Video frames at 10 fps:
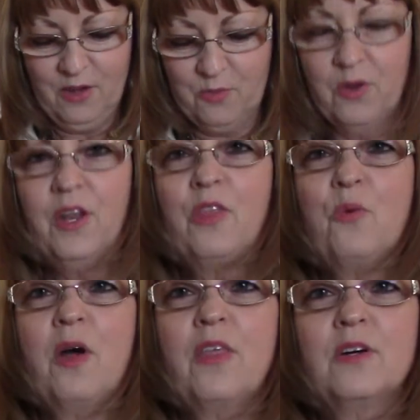another
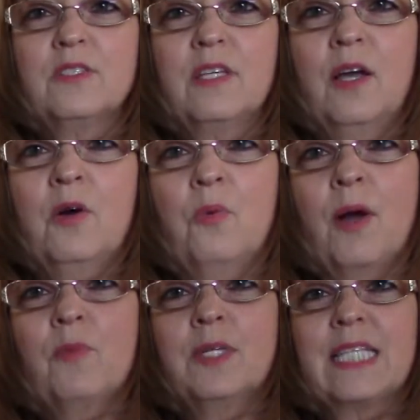one of those,
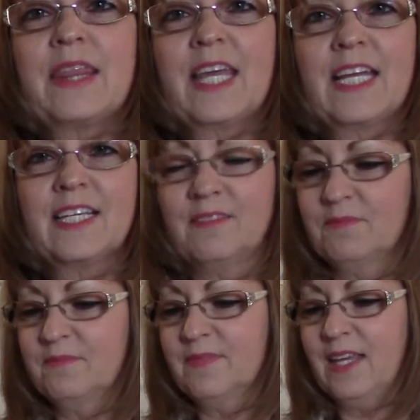what was I thinking?
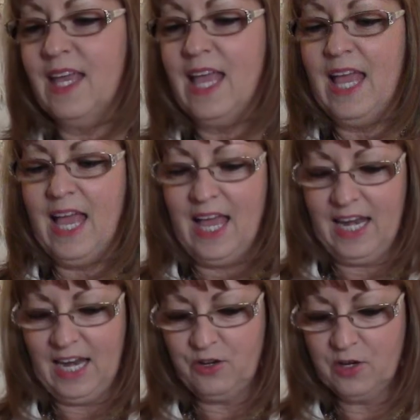
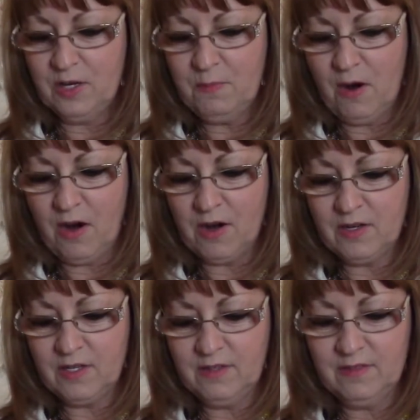And I took it apart,